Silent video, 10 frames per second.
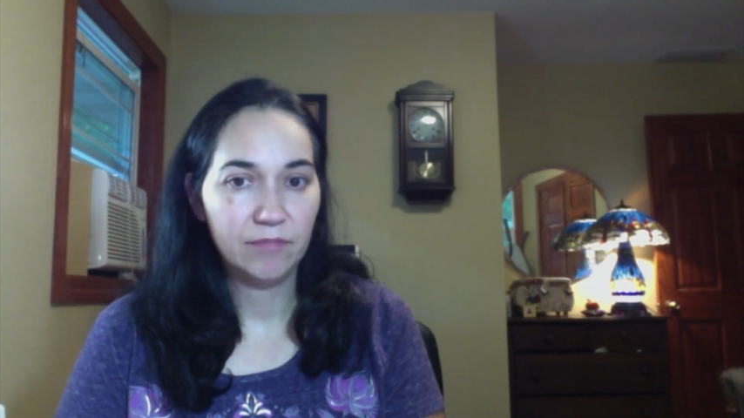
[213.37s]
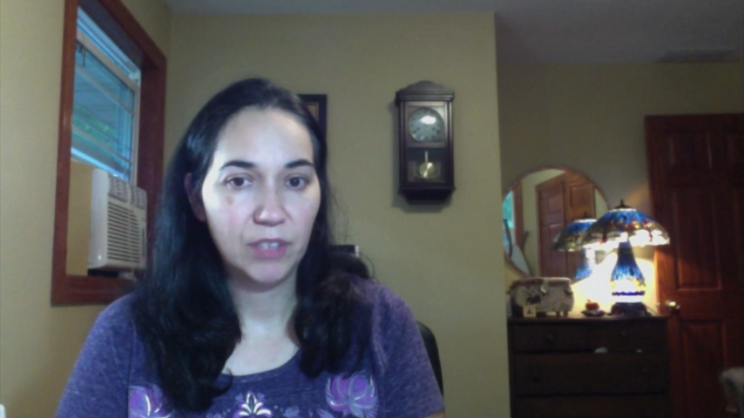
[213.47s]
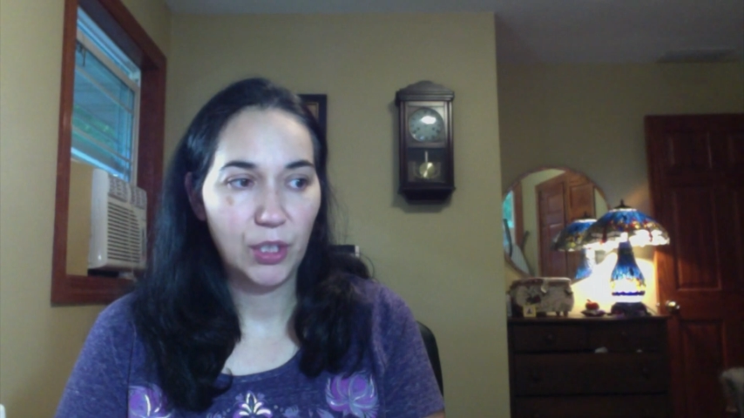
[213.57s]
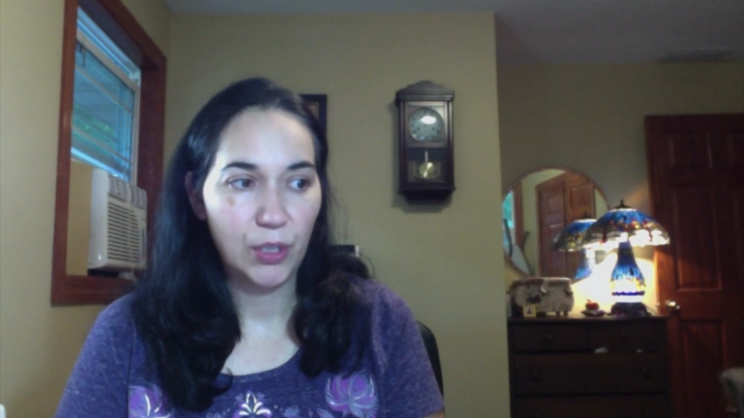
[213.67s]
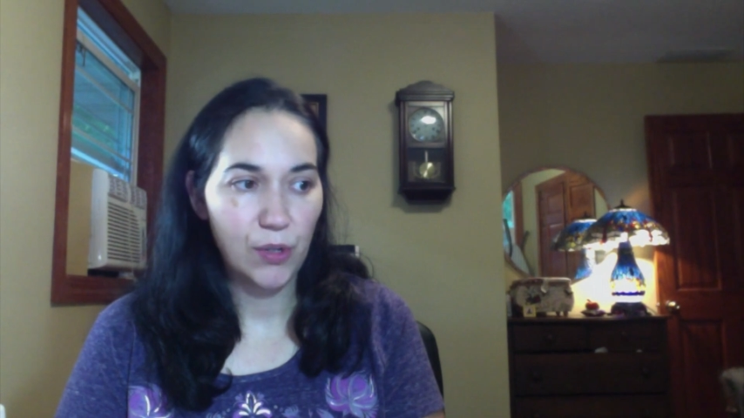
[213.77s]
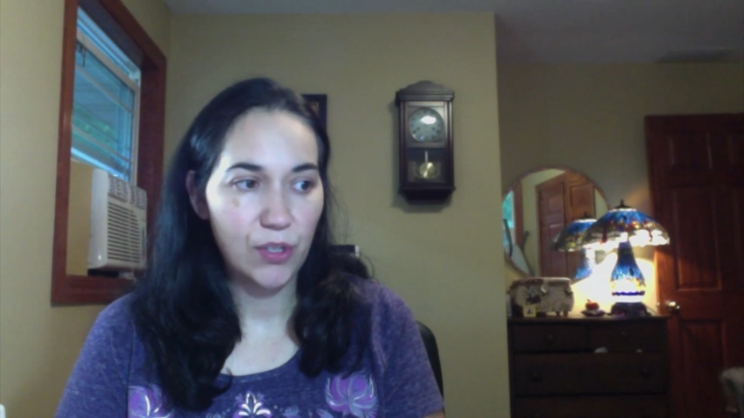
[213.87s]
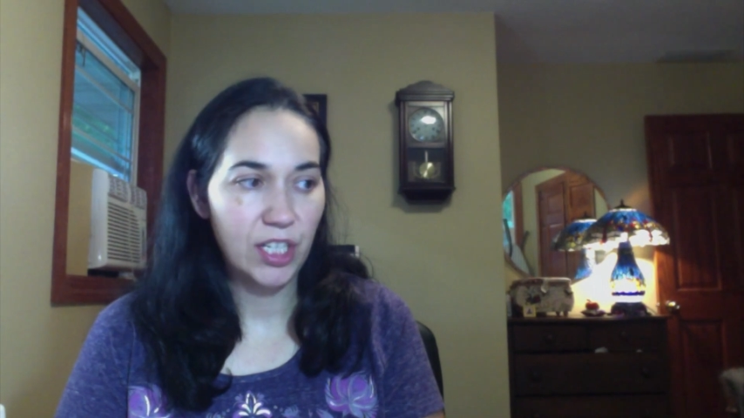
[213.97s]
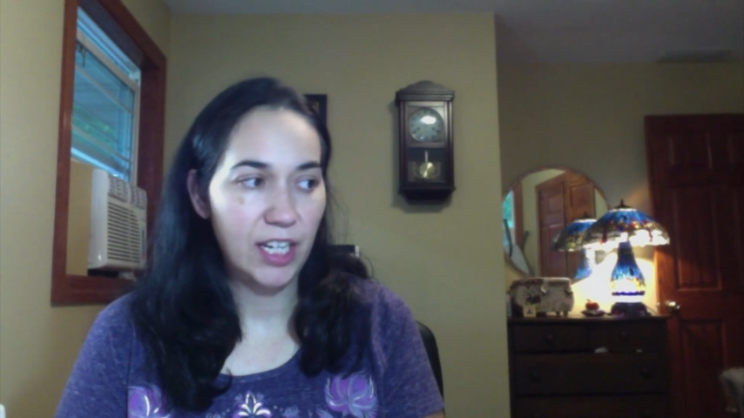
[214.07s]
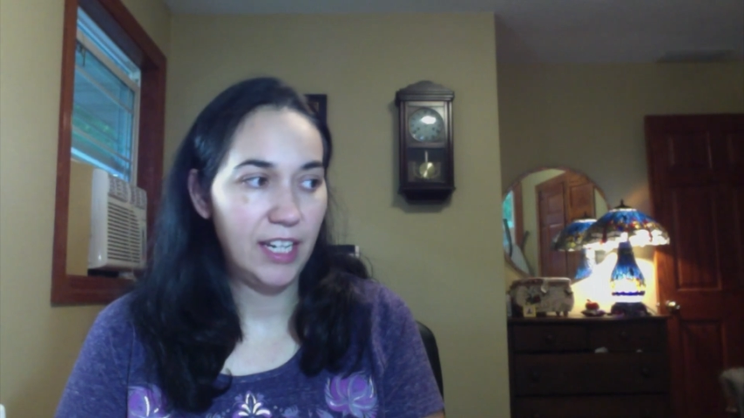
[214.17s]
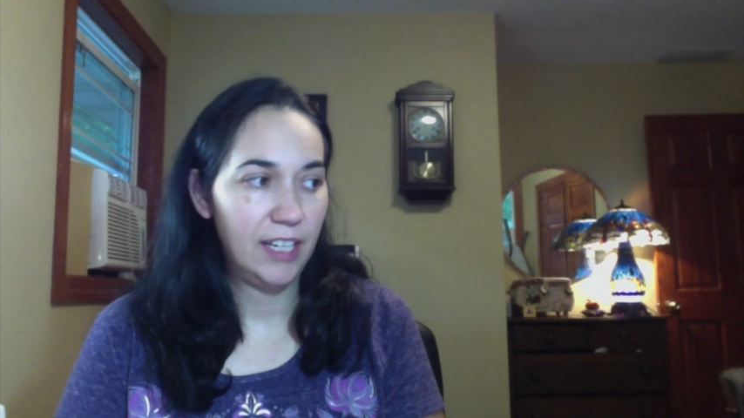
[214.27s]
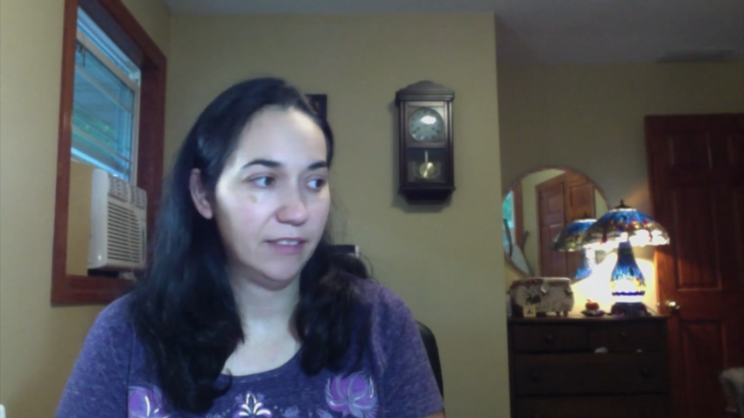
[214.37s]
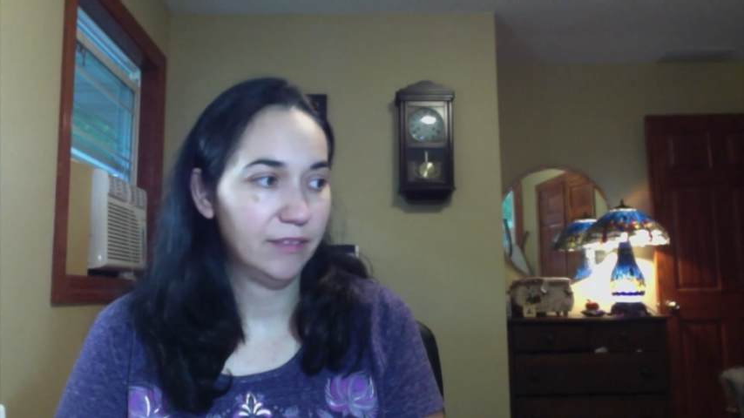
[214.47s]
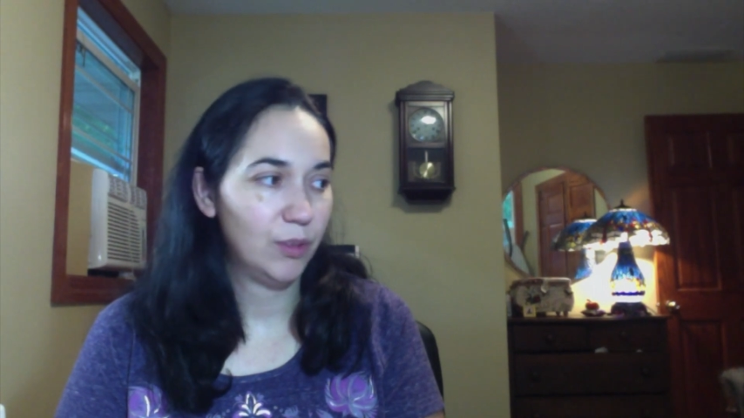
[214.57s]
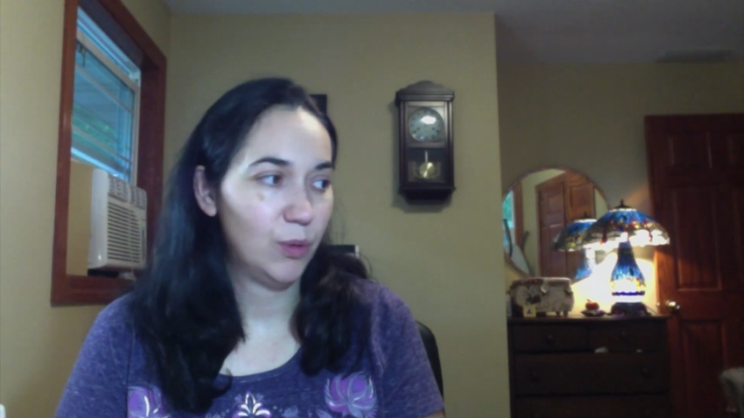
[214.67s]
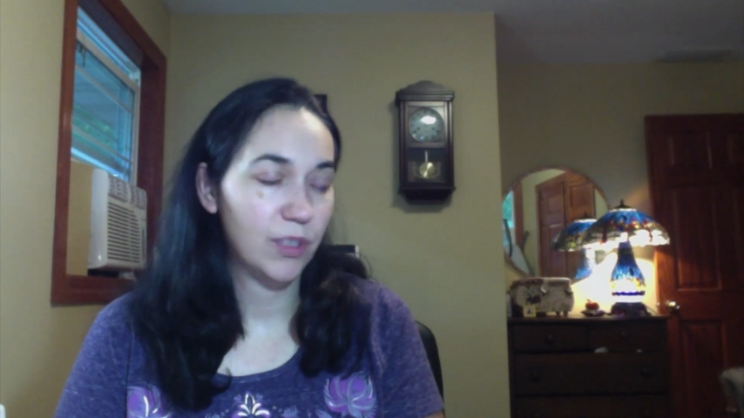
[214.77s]
or crocheting
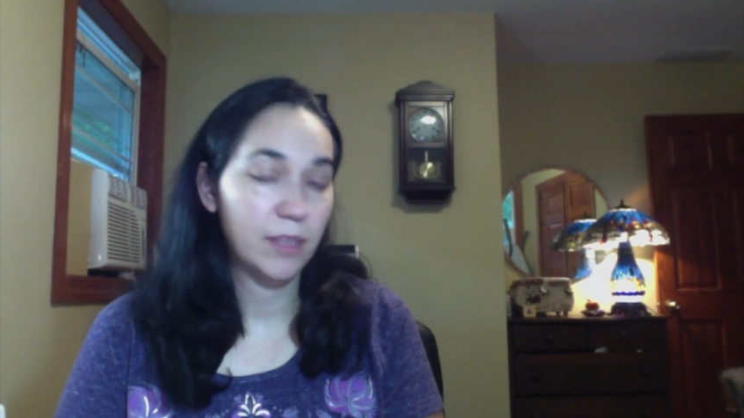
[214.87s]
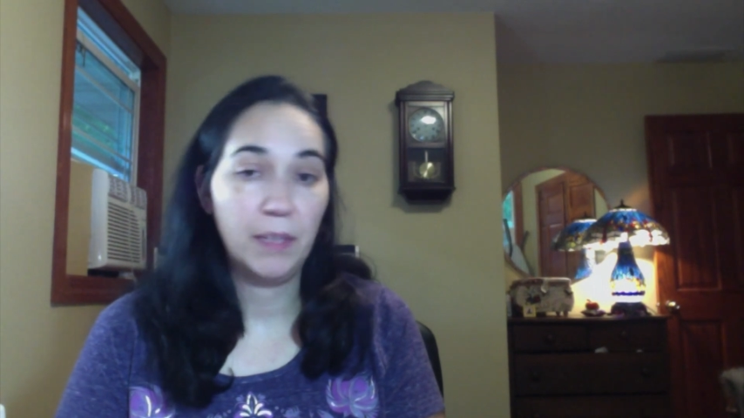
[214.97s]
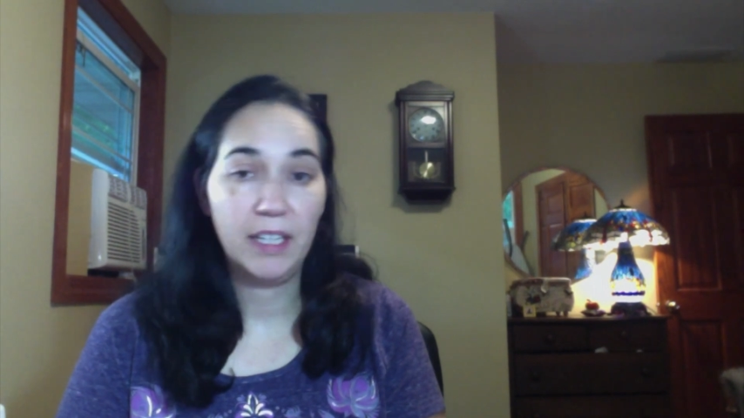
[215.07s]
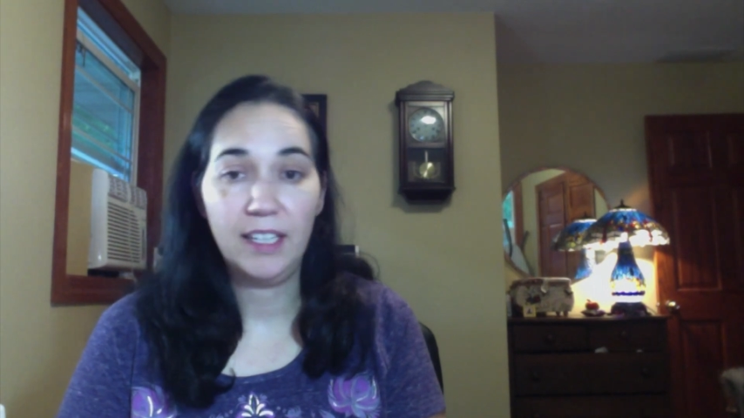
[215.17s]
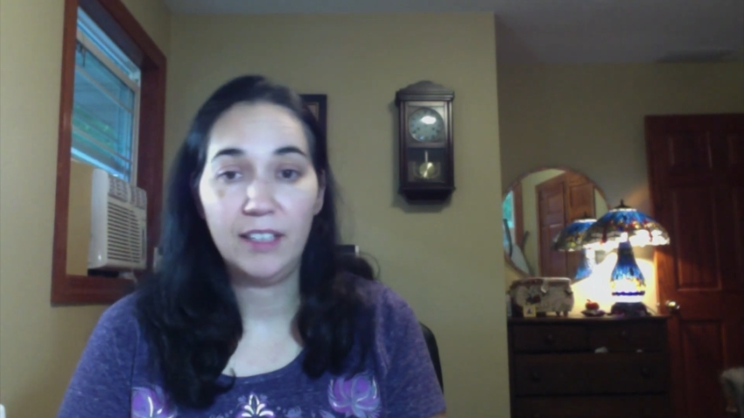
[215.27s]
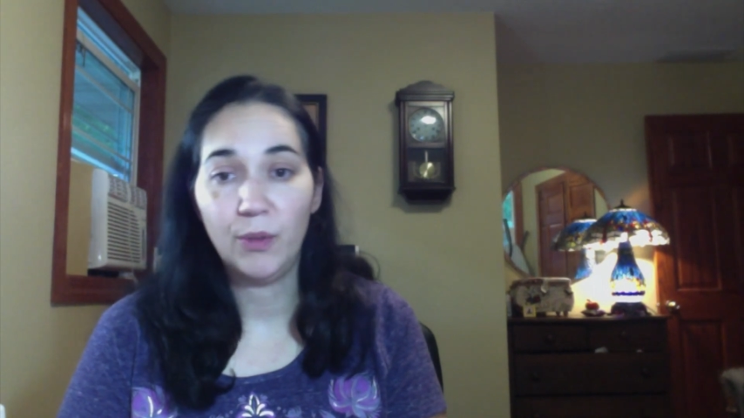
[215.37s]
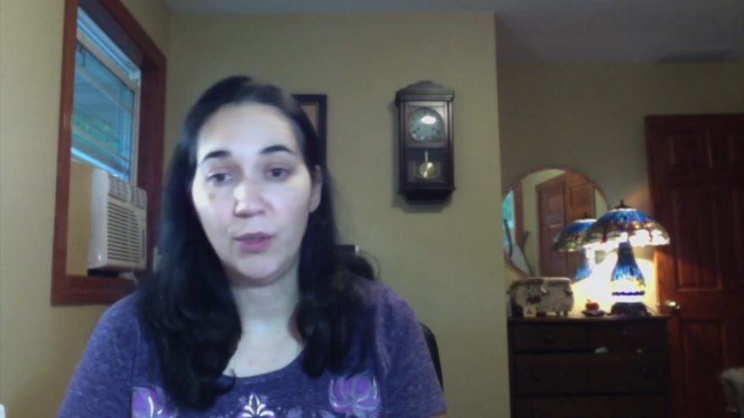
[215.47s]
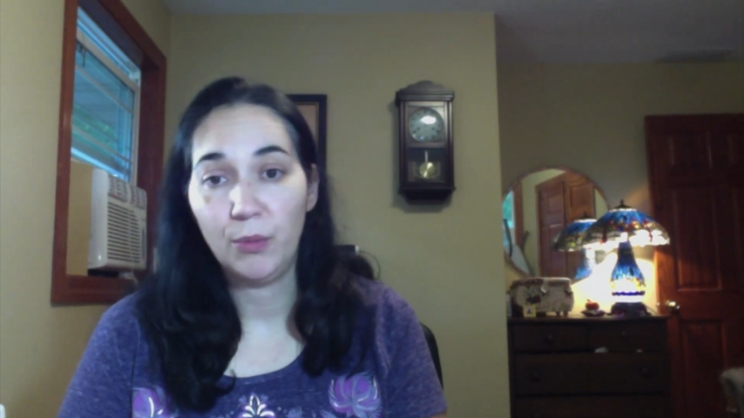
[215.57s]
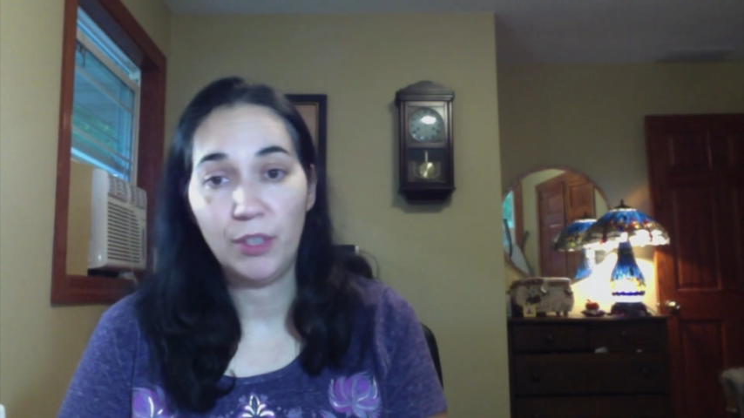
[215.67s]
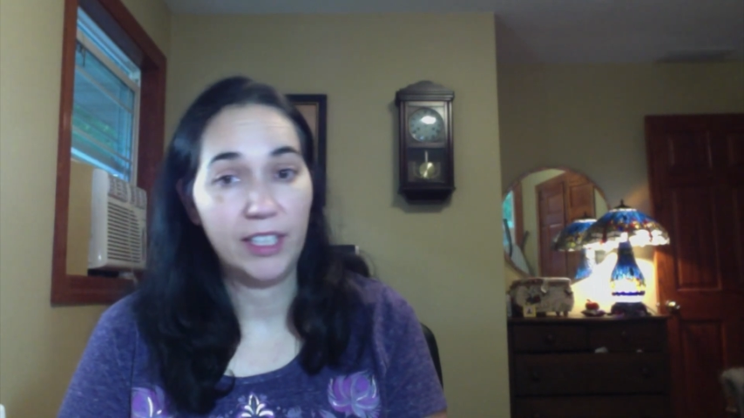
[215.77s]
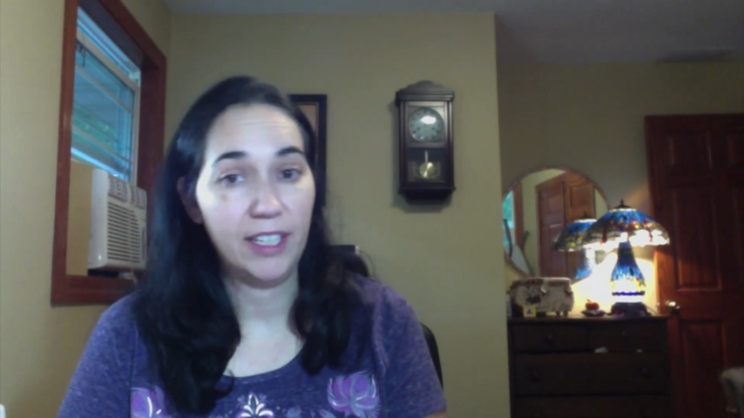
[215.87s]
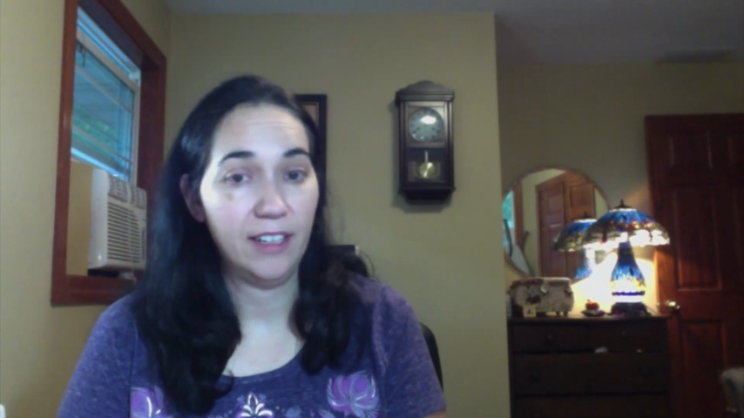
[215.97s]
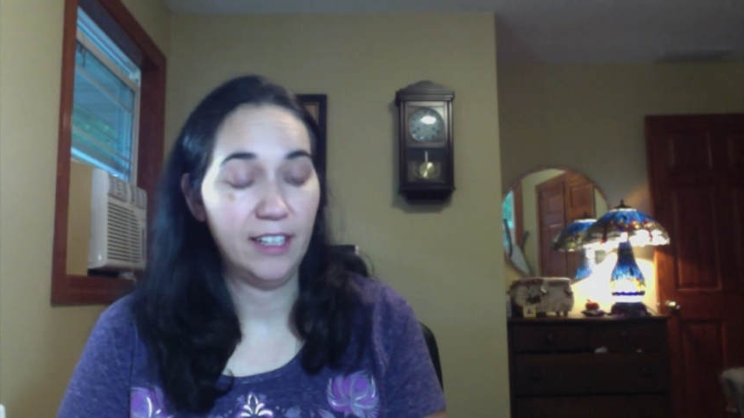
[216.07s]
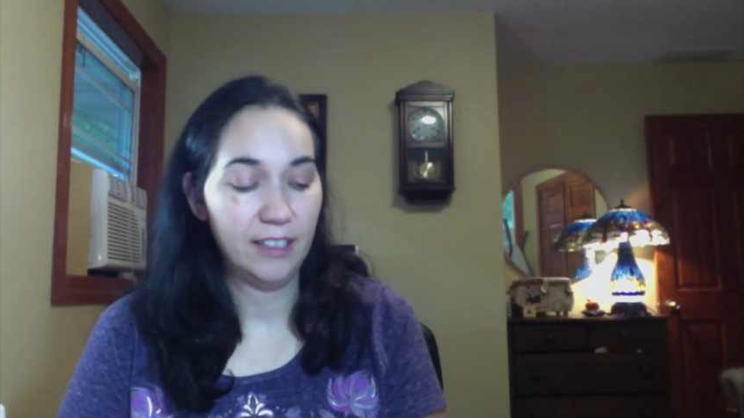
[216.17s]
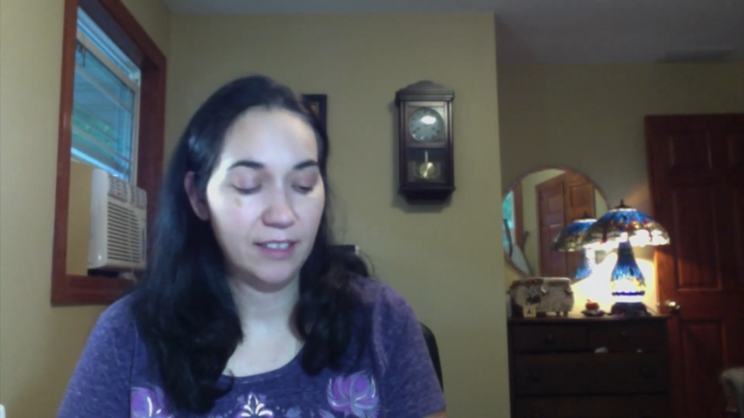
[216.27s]
or spinning or working
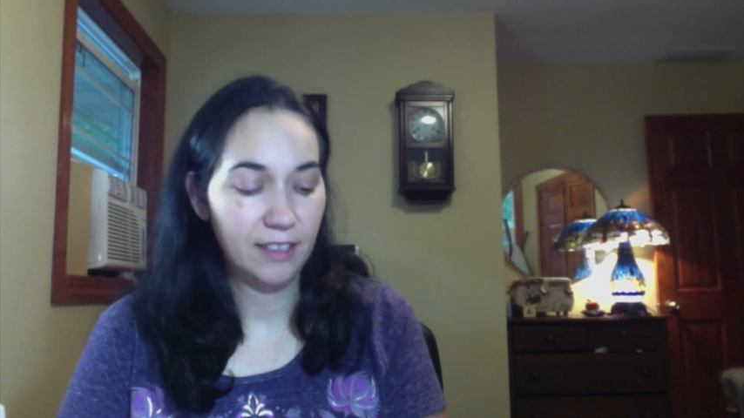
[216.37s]
on.